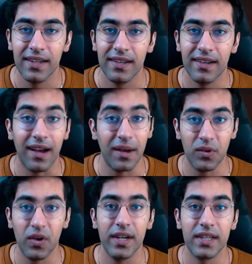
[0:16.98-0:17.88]
I'm
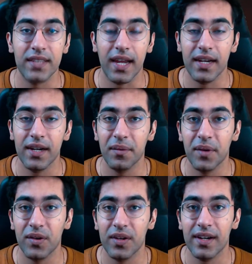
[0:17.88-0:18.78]
quite excited
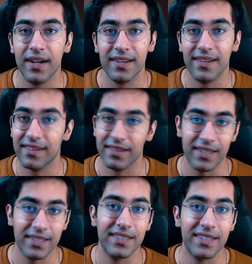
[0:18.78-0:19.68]
about it, and
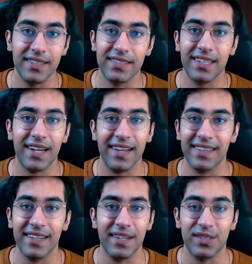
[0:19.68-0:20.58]
this teaser, I
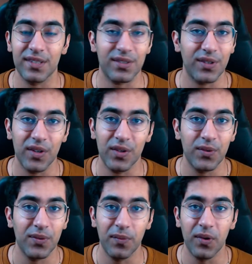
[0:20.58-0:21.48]
think, is just going to
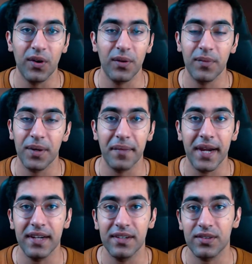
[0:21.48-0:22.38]
blow up my
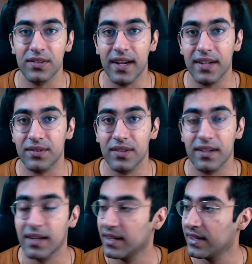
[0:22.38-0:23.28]
mind. So that's what
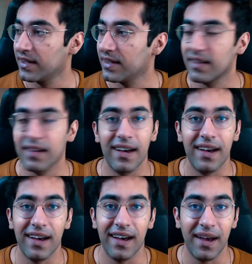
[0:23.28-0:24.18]

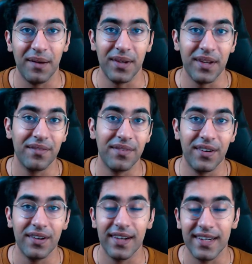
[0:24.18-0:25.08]
uh, I'm here
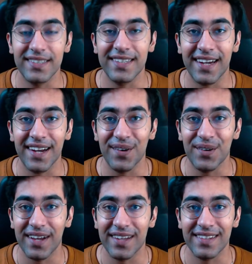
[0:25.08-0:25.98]
for. Let's check it out,
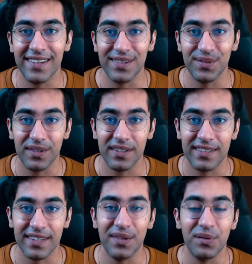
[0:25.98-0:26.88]
guys. Let's
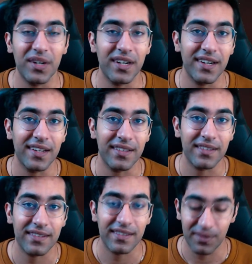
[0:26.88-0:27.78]
see what it
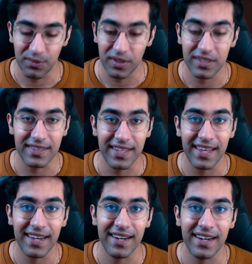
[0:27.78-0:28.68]
is, what's
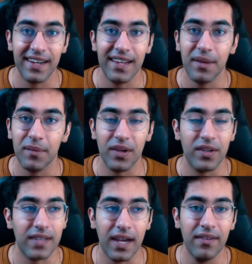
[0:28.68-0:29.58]
there in it.
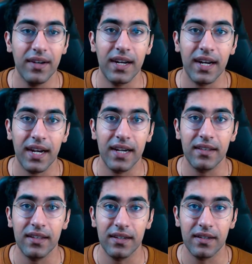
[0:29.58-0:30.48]
Because I haven't read
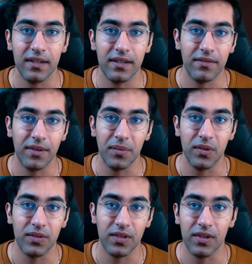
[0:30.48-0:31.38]
the
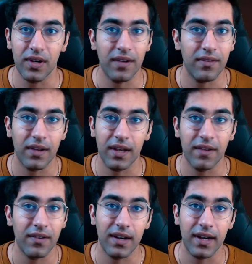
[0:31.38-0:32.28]
webtoons, you know, I, have, I
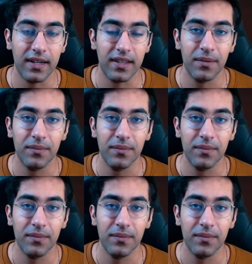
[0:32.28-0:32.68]
haven't read them.